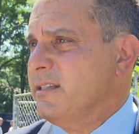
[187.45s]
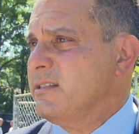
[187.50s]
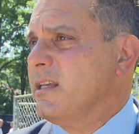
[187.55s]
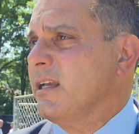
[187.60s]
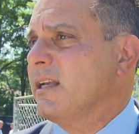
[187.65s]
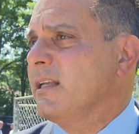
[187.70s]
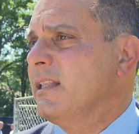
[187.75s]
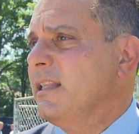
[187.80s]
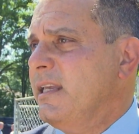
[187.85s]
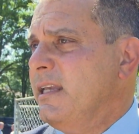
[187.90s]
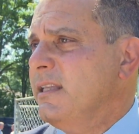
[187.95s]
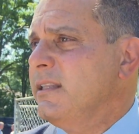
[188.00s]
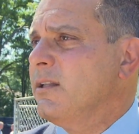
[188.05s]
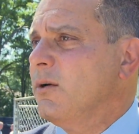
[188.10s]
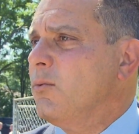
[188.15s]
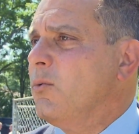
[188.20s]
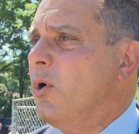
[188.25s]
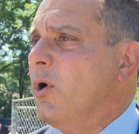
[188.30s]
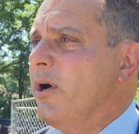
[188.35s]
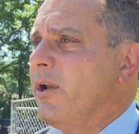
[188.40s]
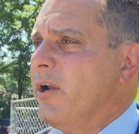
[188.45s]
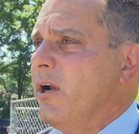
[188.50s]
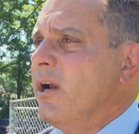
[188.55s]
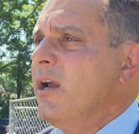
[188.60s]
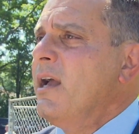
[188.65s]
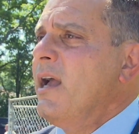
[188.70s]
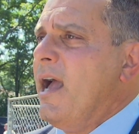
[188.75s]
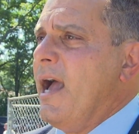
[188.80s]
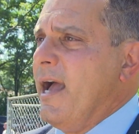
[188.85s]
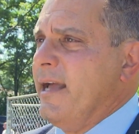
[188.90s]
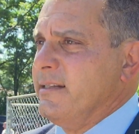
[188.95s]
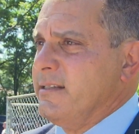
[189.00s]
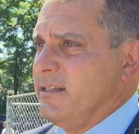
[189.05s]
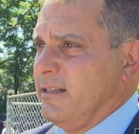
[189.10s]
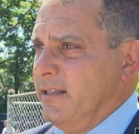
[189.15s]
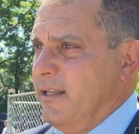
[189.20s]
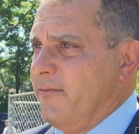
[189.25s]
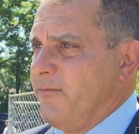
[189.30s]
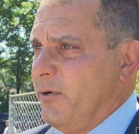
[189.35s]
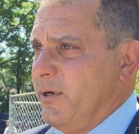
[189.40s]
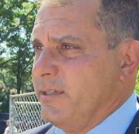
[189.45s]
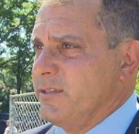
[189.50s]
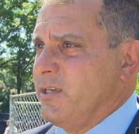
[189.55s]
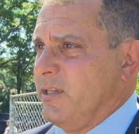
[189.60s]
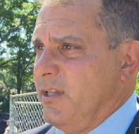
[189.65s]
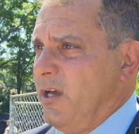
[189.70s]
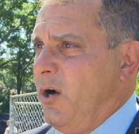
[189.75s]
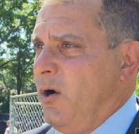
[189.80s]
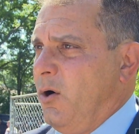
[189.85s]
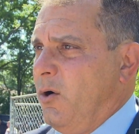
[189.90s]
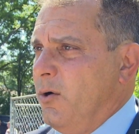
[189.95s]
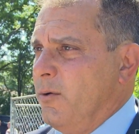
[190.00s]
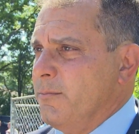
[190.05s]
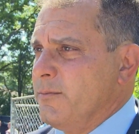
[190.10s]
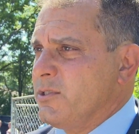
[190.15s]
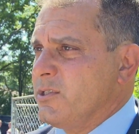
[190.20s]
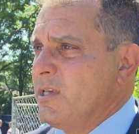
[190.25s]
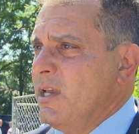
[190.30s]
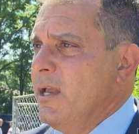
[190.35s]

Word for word: to clean the water and deliver it to the homes.